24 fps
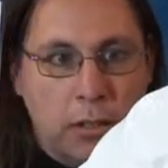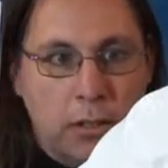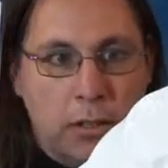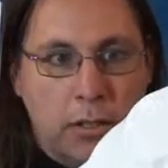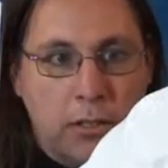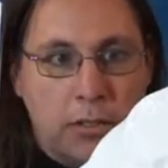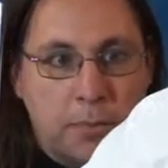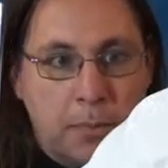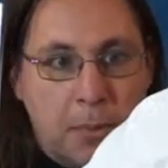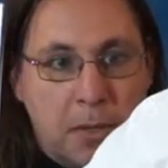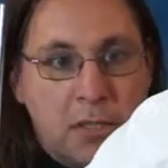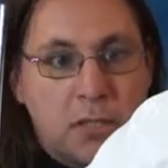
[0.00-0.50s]

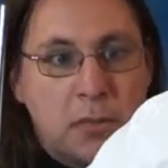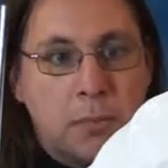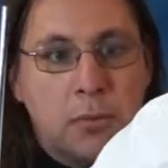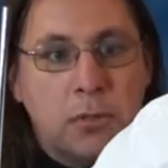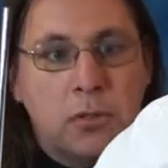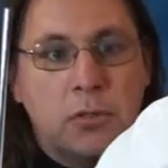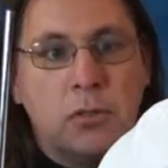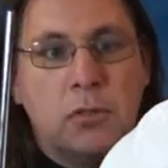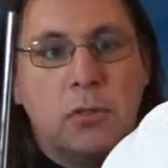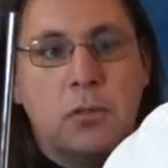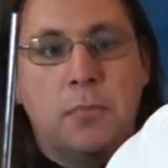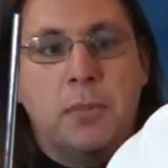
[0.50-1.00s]
It's
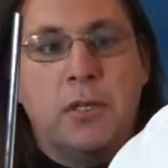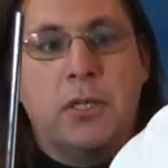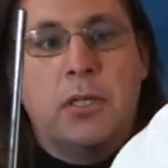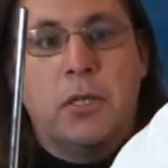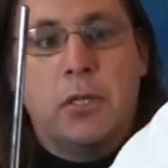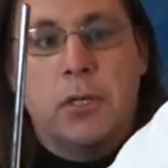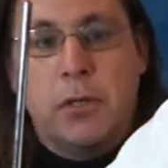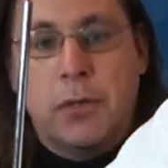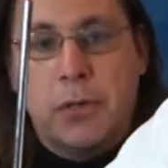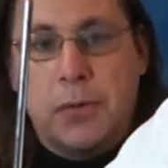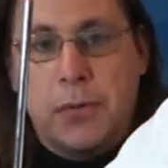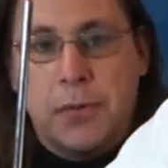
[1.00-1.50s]
possible to do
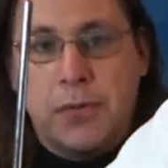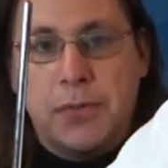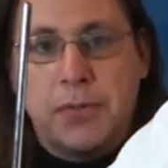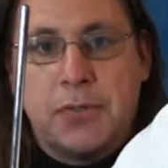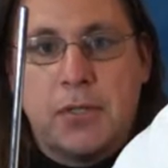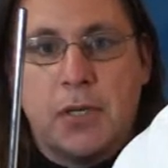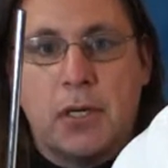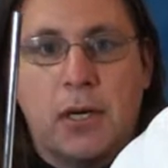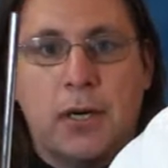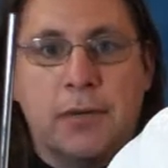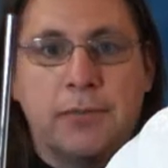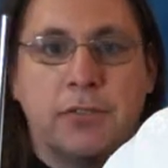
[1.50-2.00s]

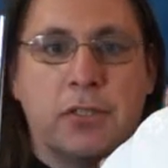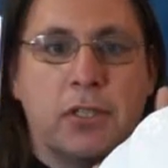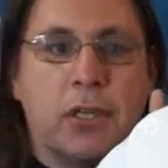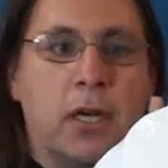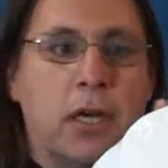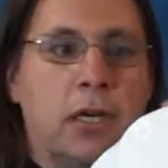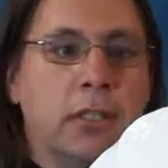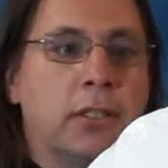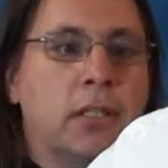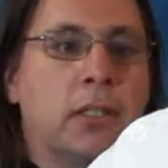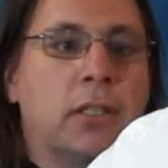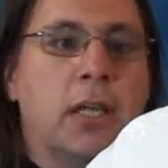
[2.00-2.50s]
because after
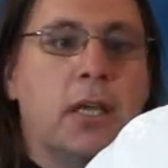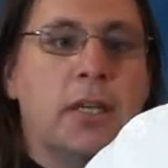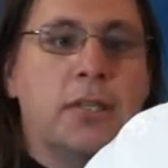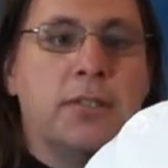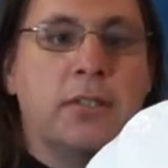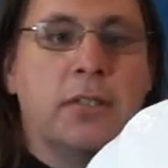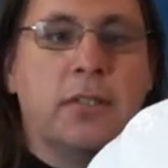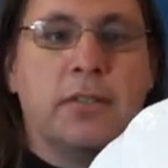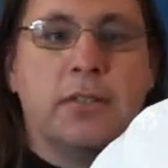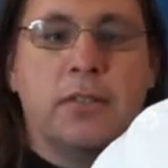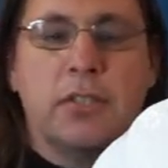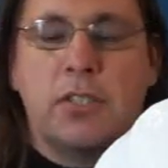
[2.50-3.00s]

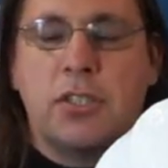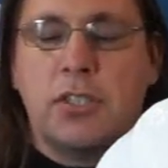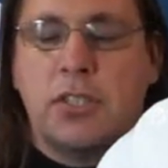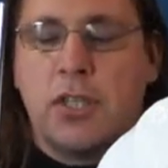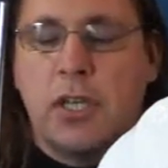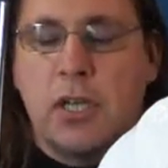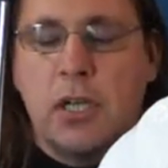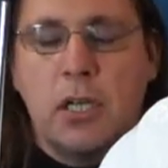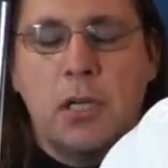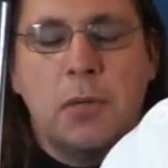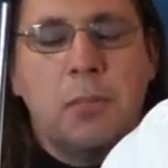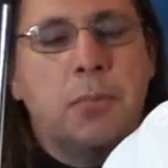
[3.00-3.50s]
analyzing the
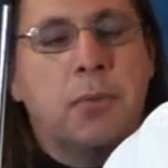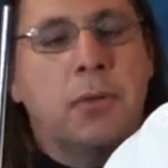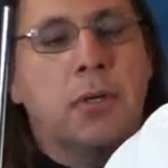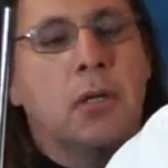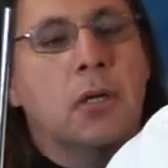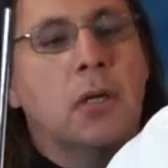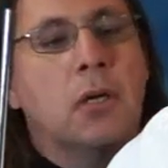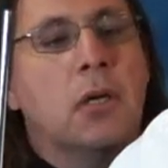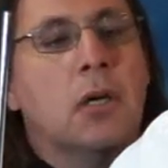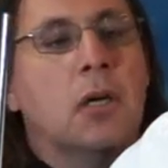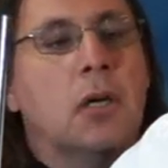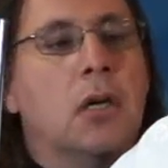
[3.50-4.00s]
shape,
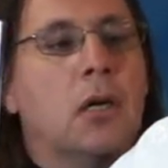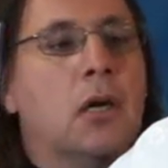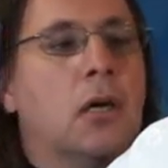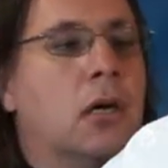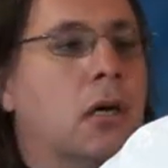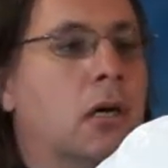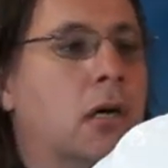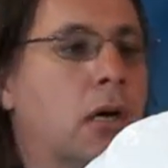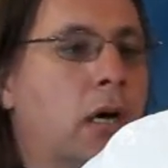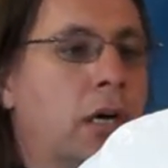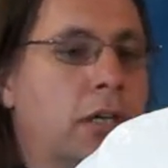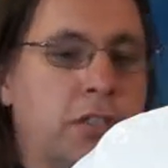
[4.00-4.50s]

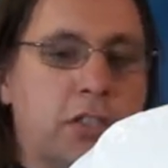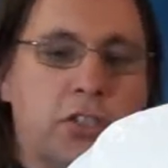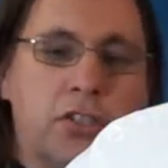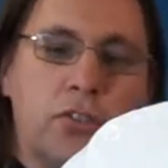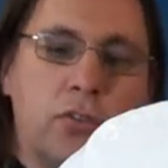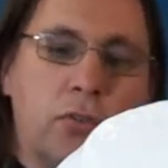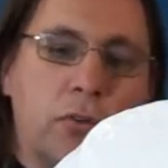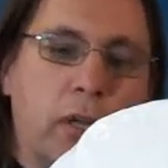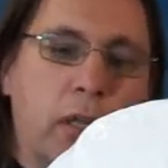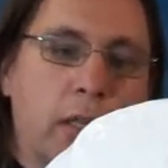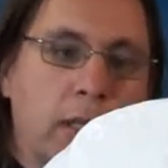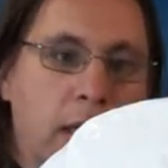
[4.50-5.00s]
I just
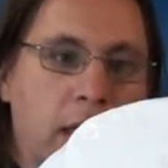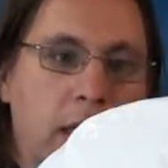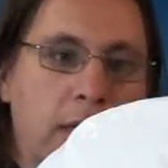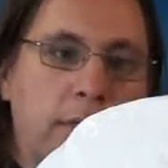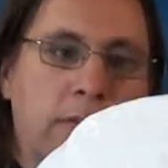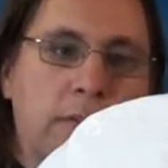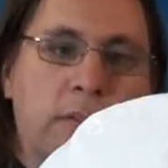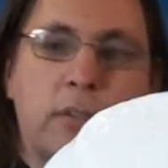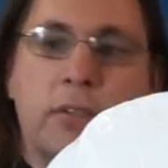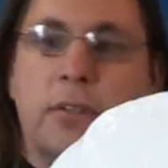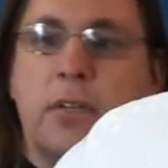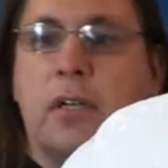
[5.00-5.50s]

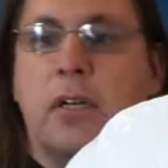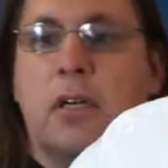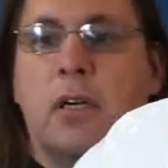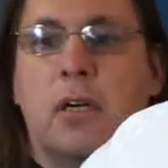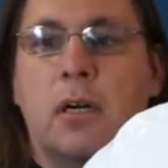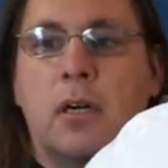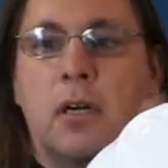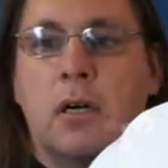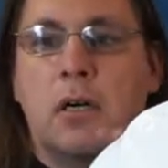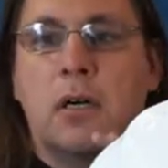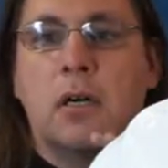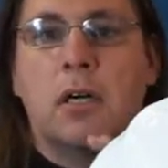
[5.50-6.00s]
realized
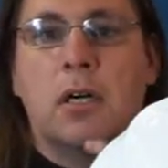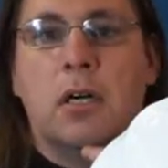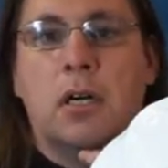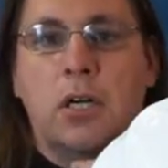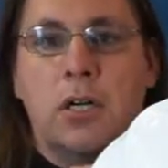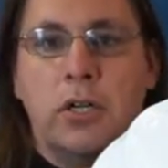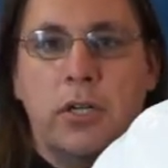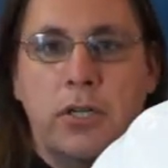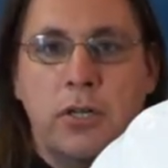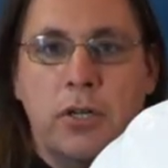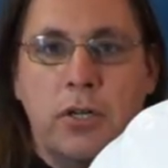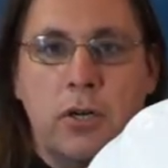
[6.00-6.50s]
there are
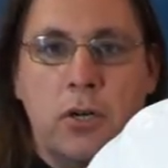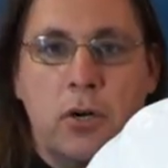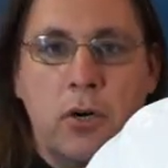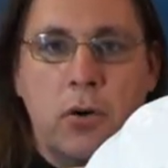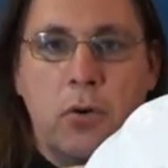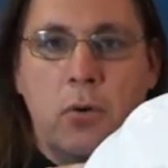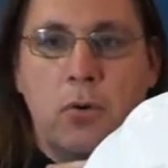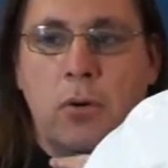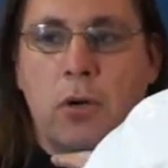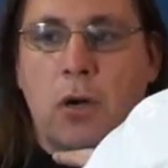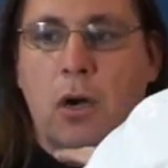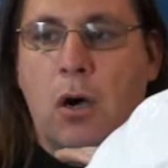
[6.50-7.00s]

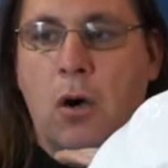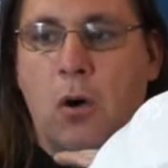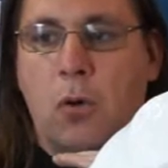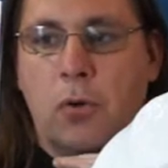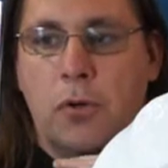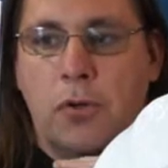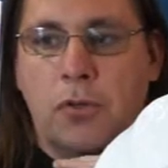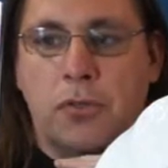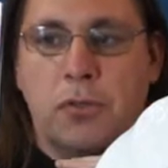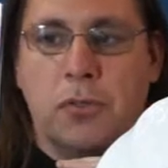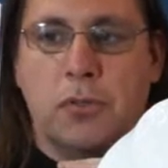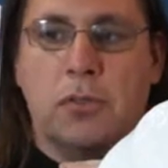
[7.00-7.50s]
no
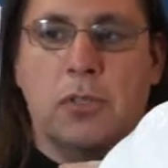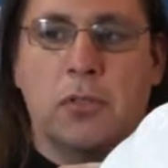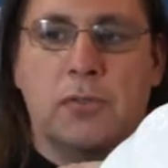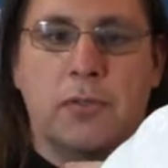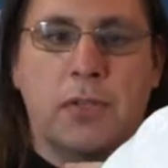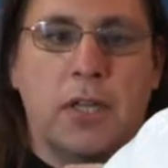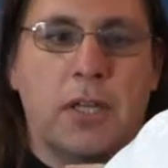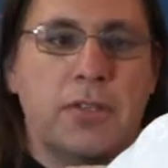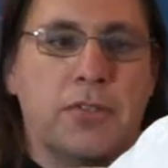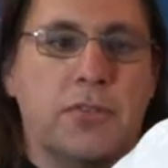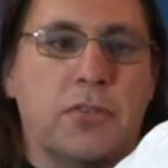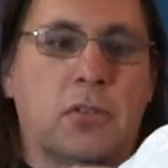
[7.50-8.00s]
horizontal
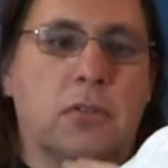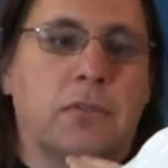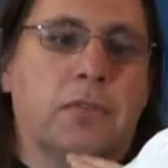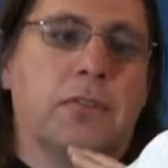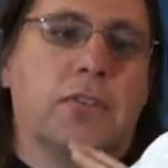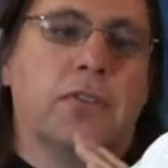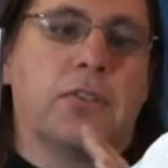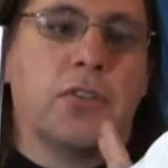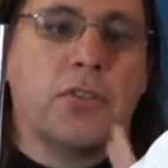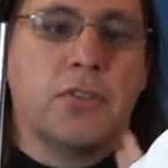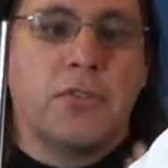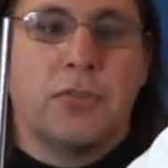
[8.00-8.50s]
flat
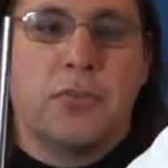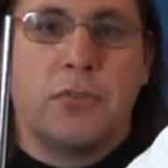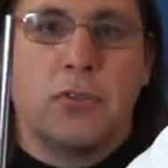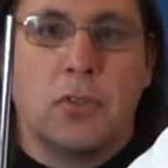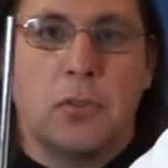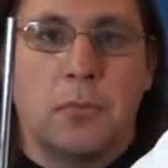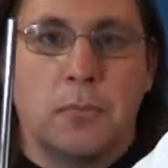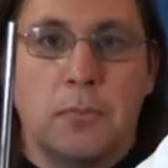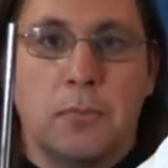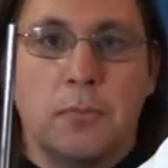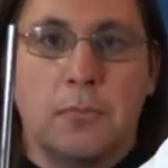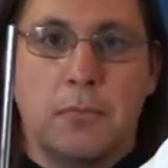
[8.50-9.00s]
surfaces
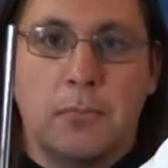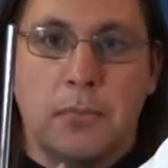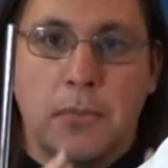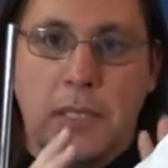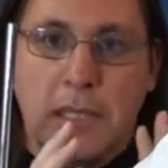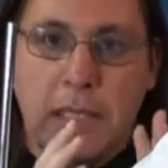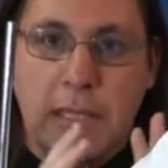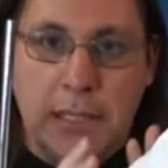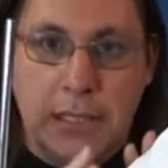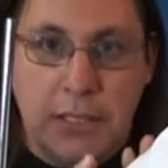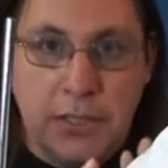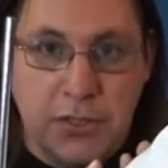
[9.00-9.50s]
from
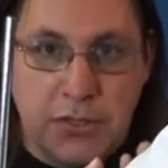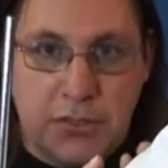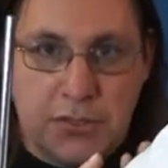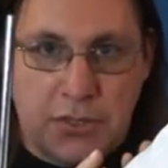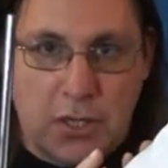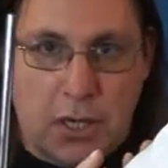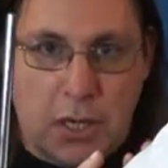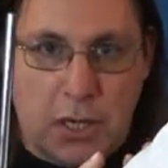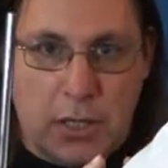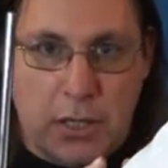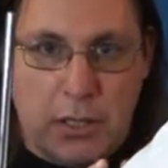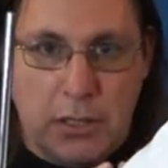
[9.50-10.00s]

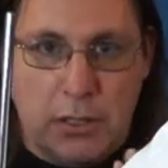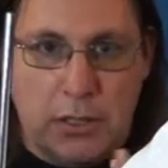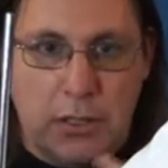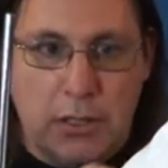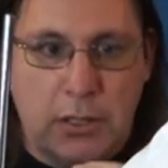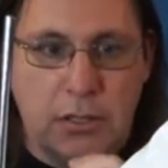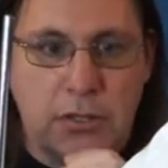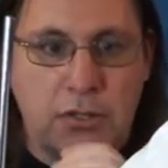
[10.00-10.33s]
inside.